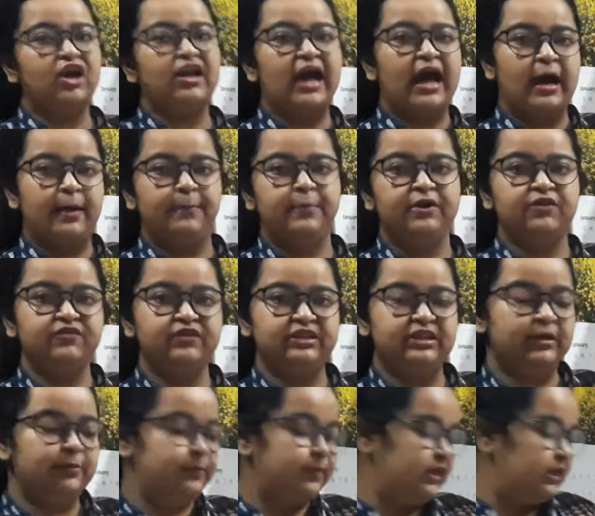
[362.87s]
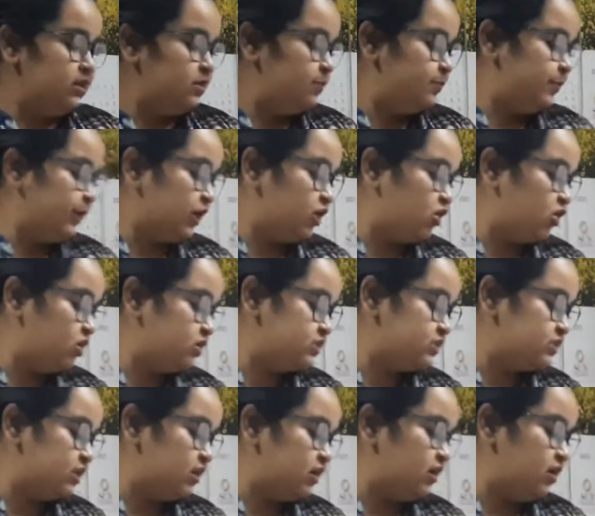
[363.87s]
happy with the bill because
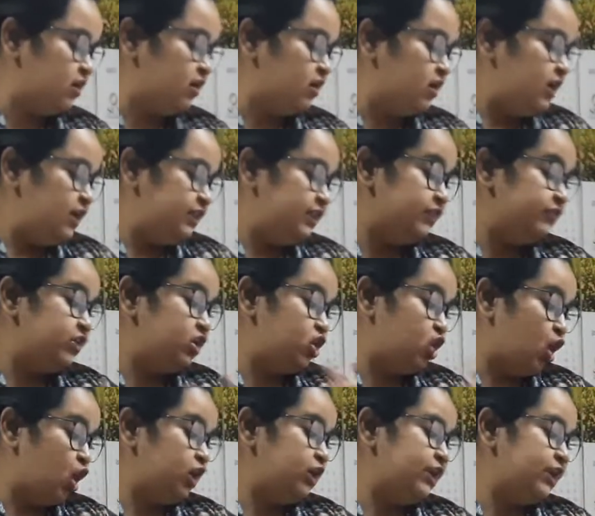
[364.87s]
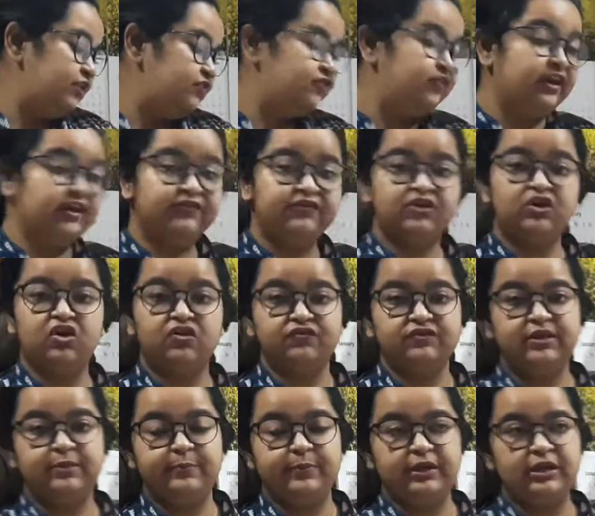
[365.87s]
they were not in favor of
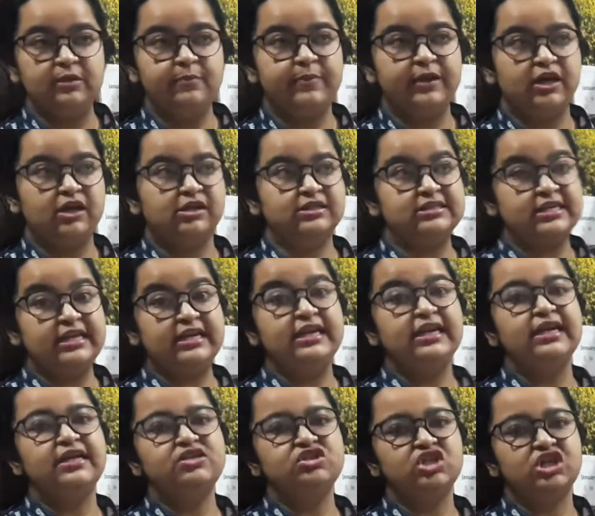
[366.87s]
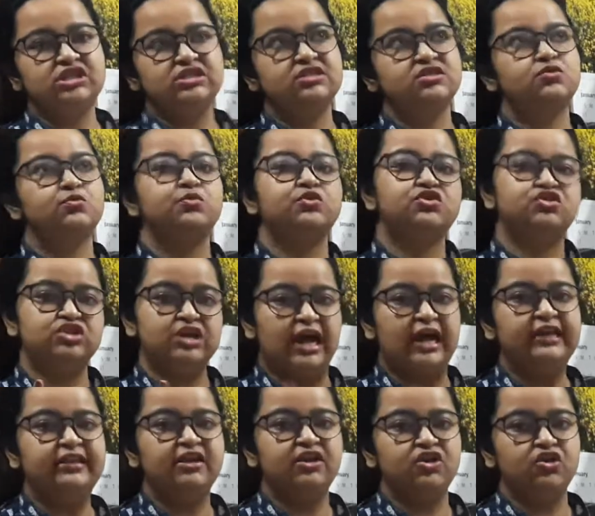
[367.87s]
the bill because Indian judges would
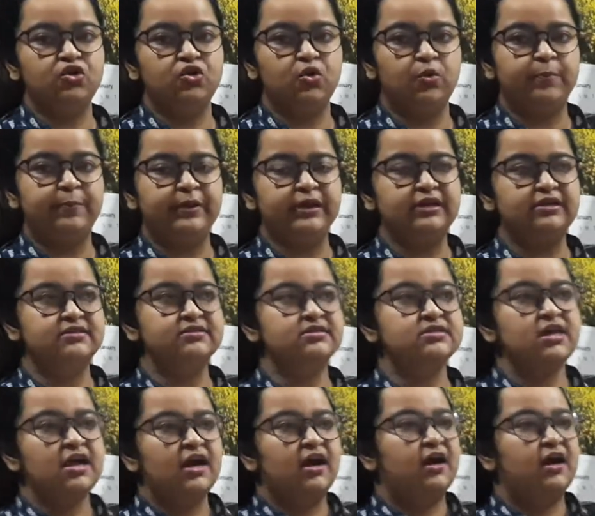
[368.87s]
try the Europeans.